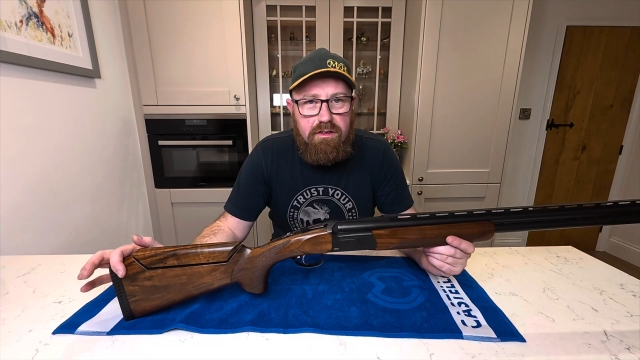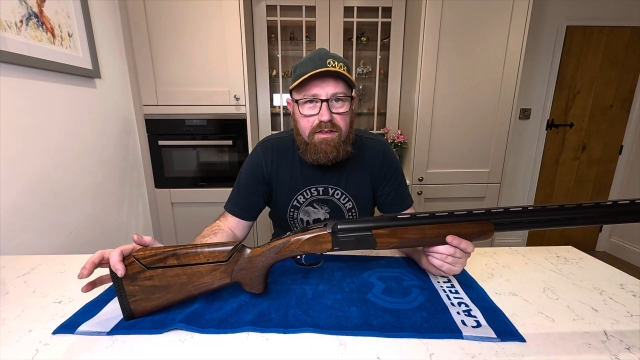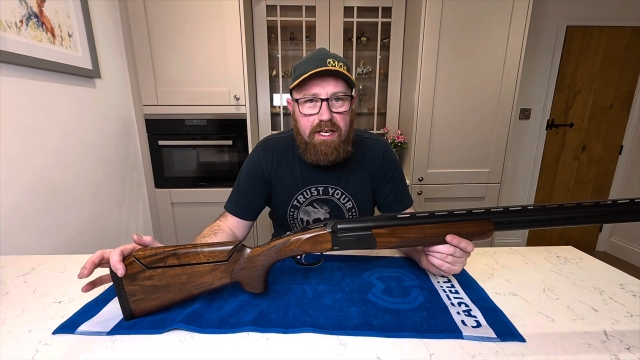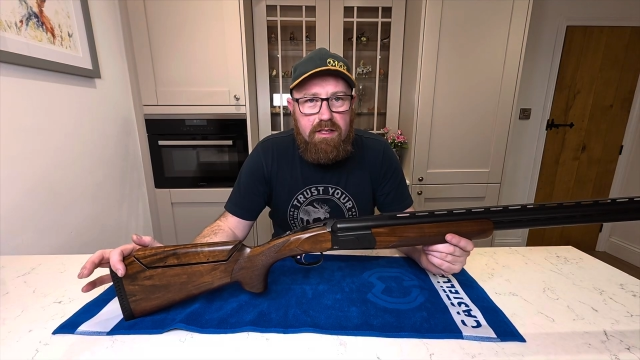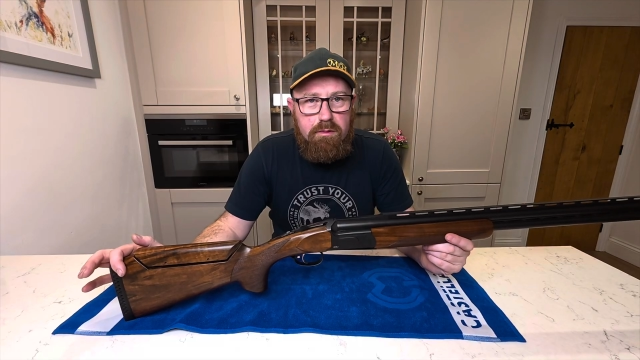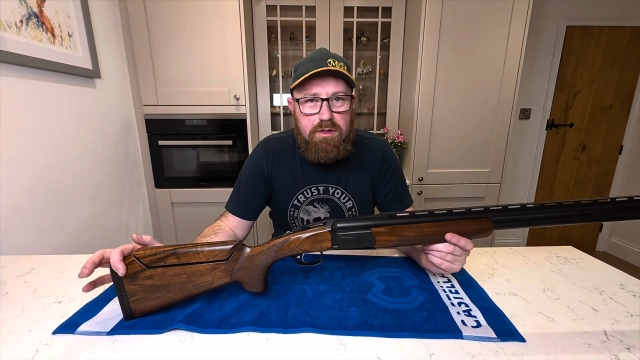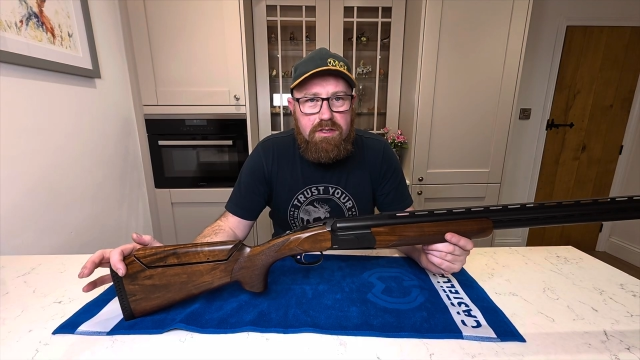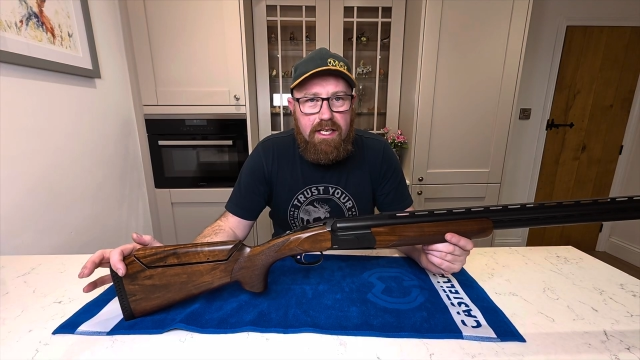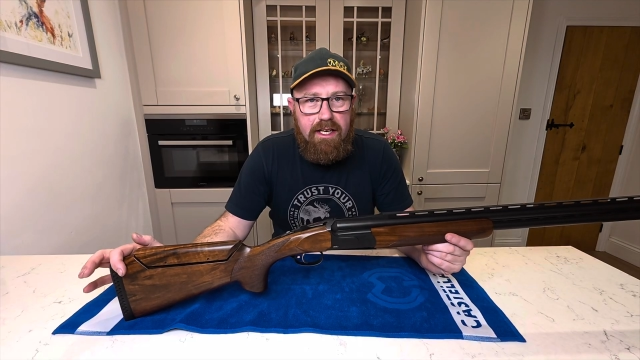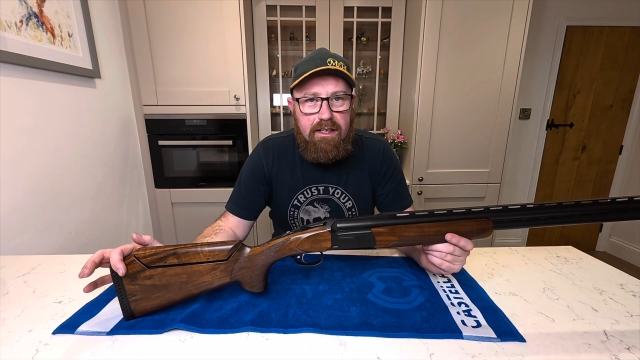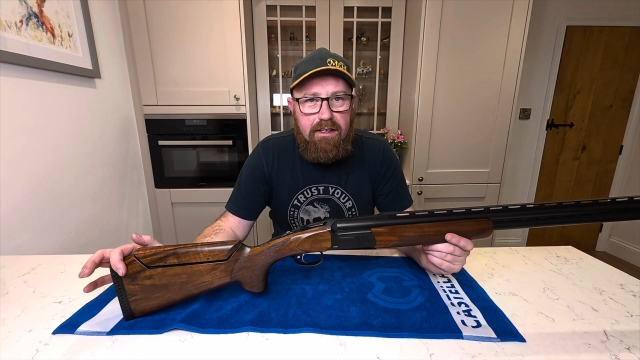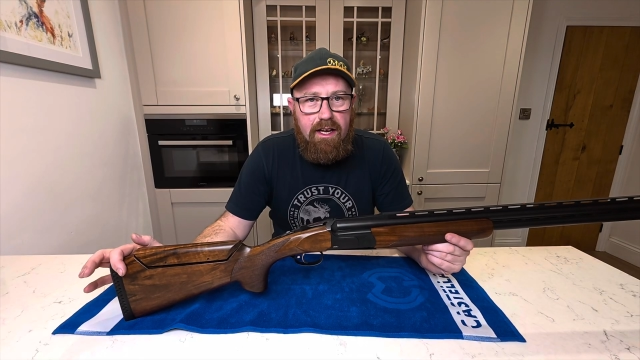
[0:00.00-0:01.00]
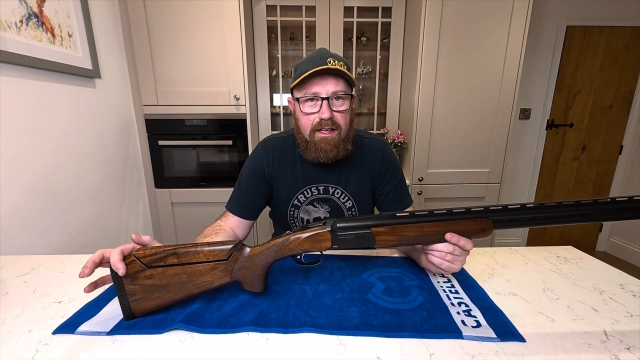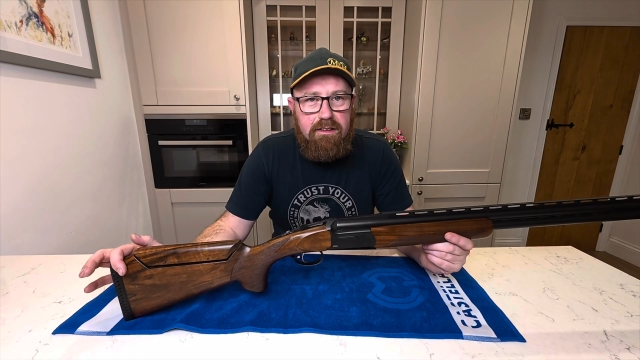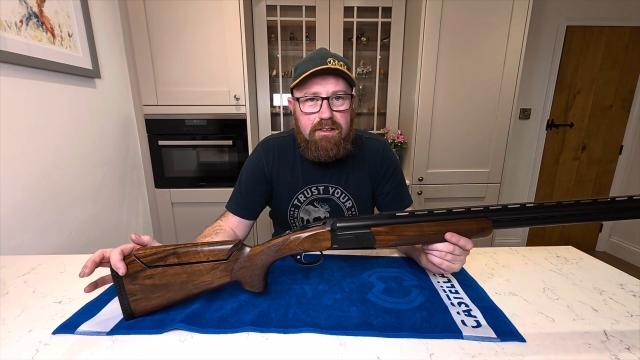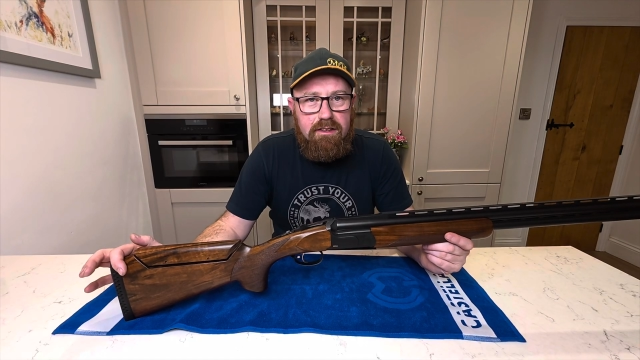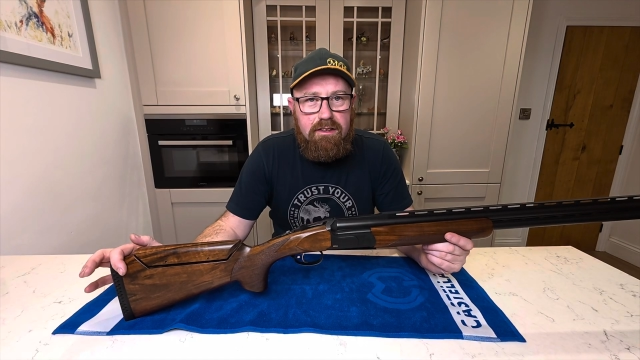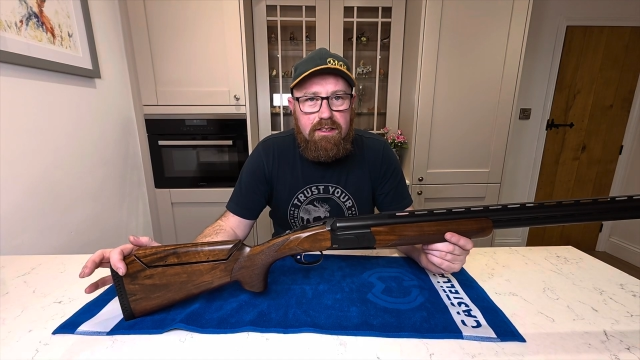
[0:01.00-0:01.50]
available second hand.
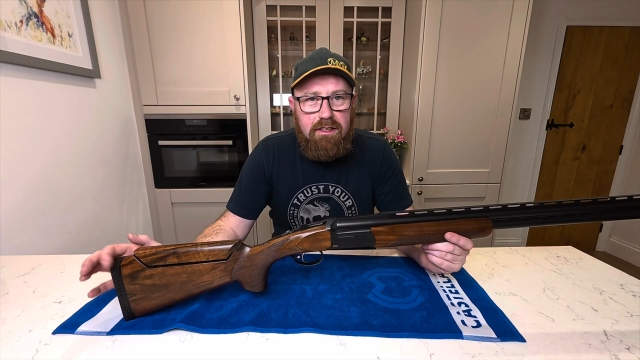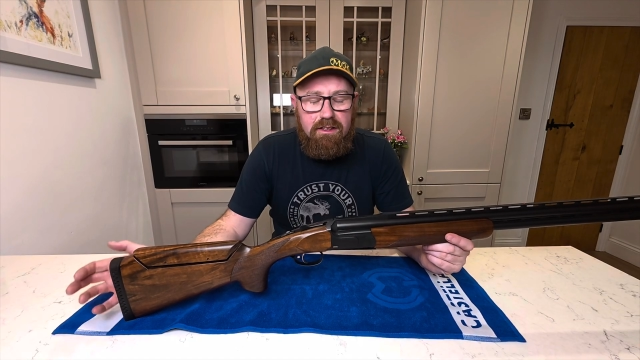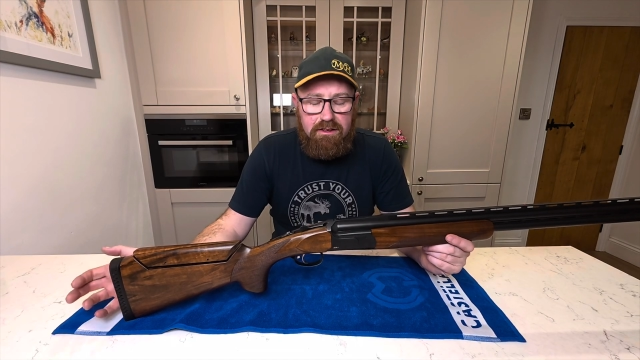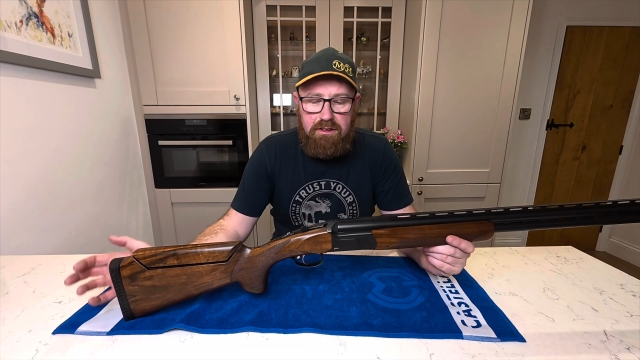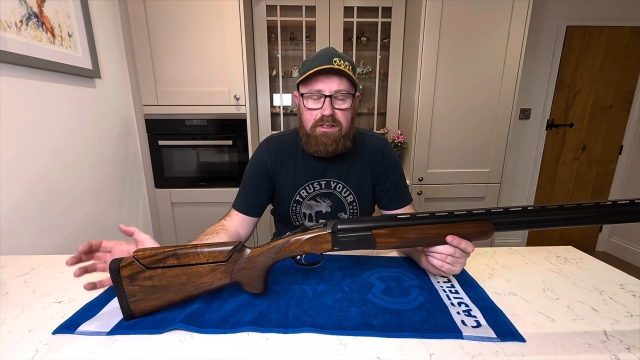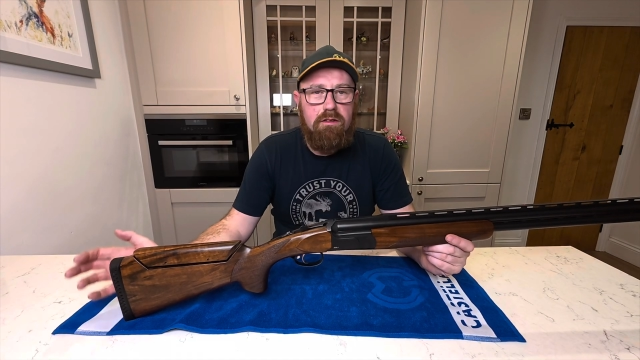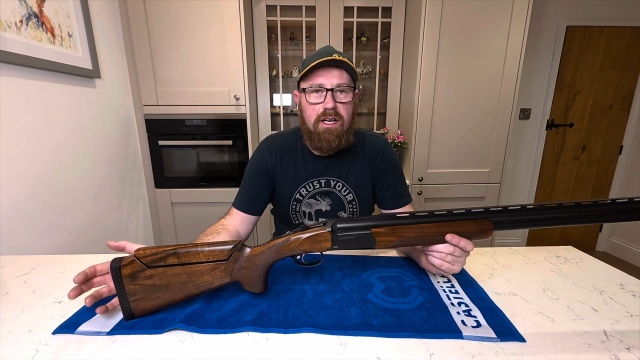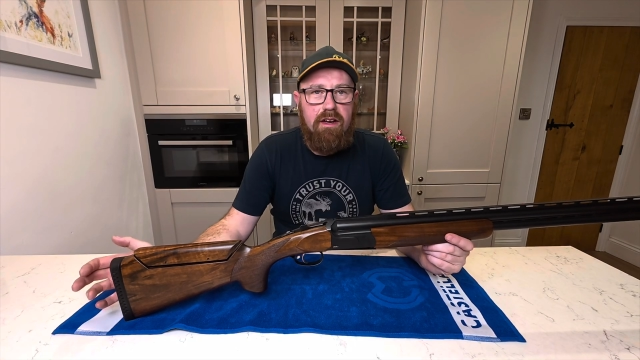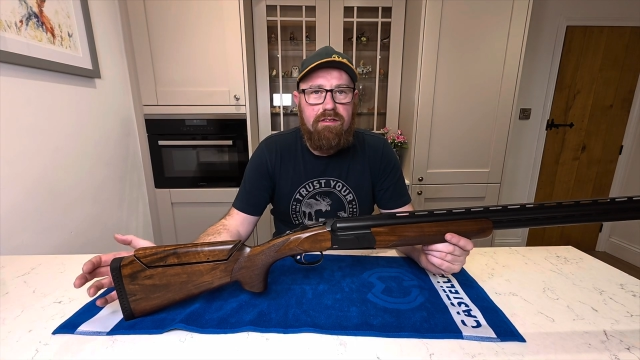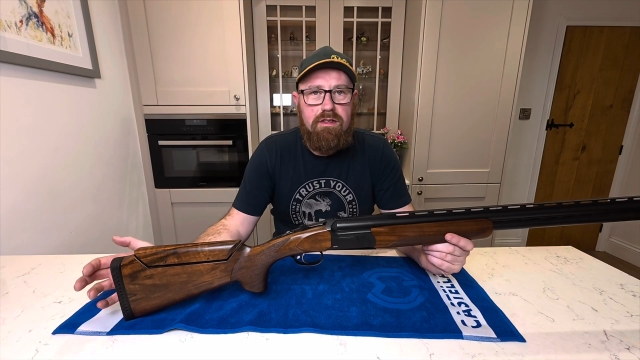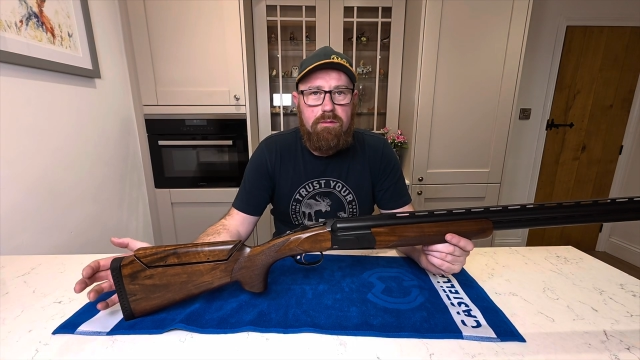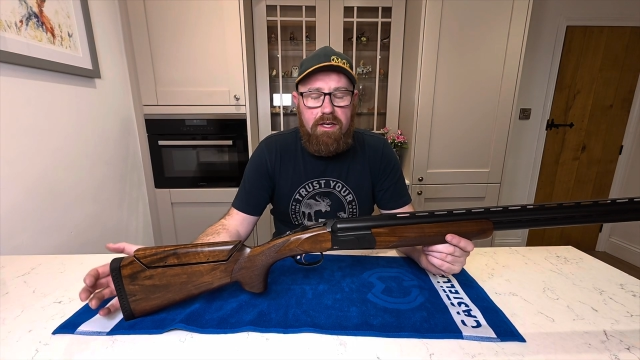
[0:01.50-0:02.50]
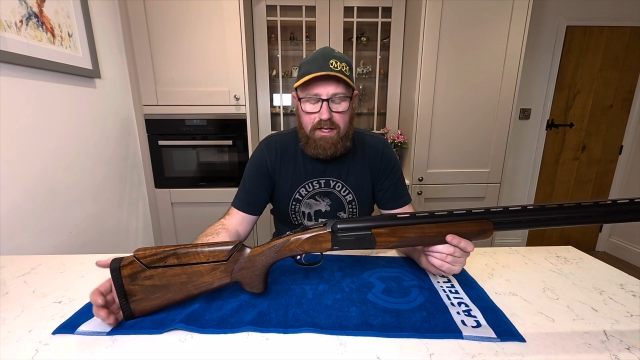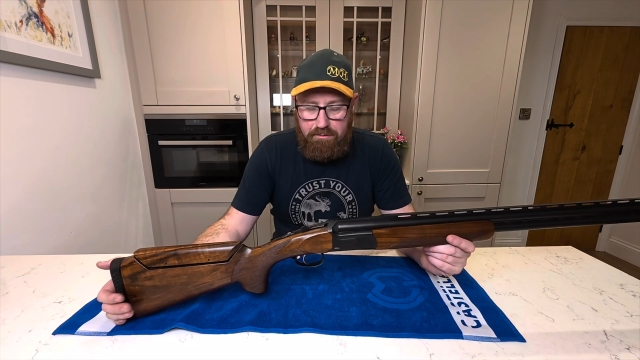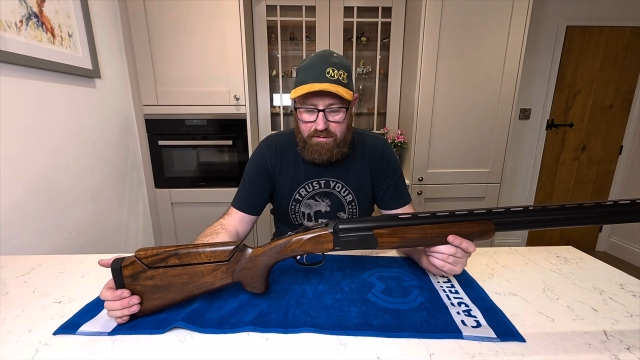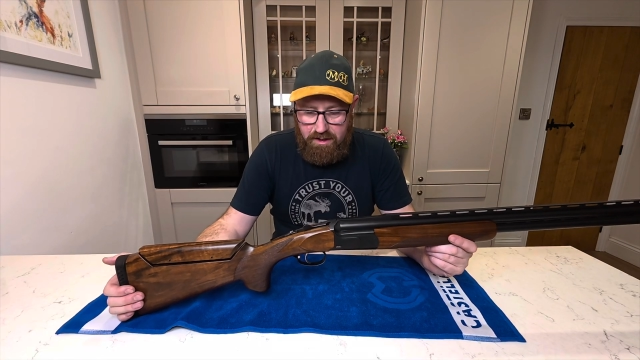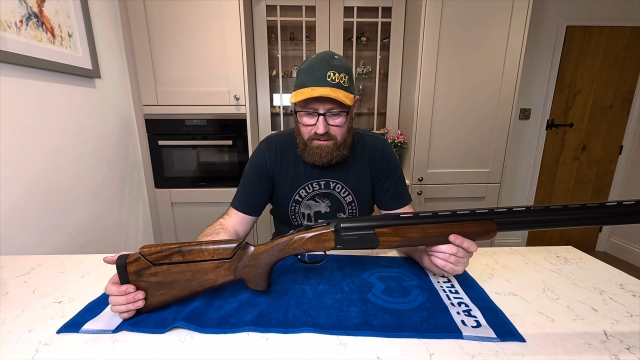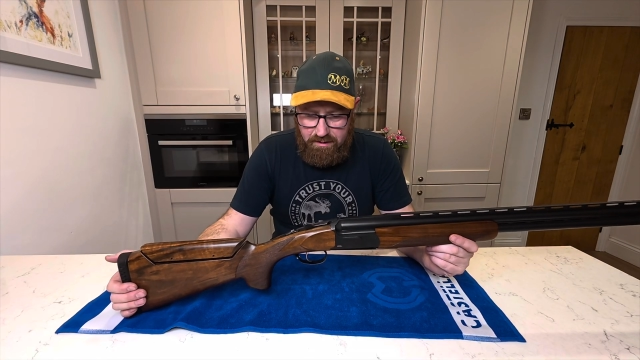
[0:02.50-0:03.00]
You don't have to buy
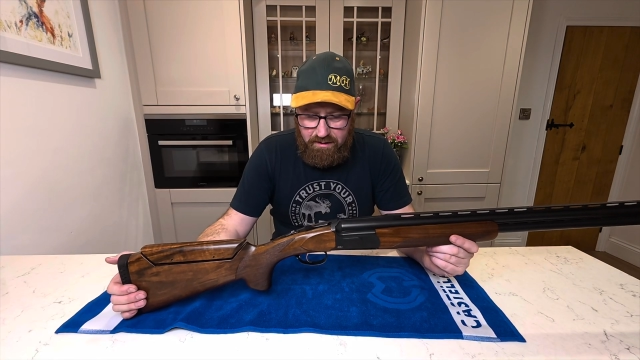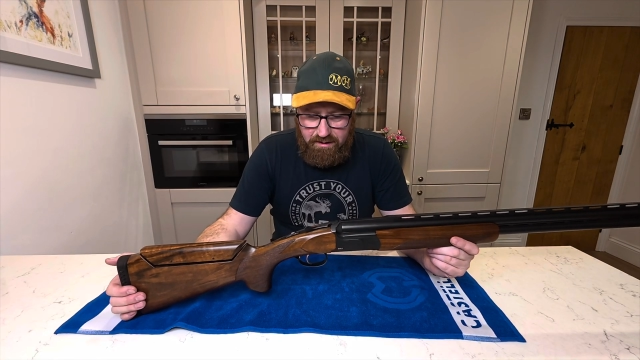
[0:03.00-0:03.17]
them new.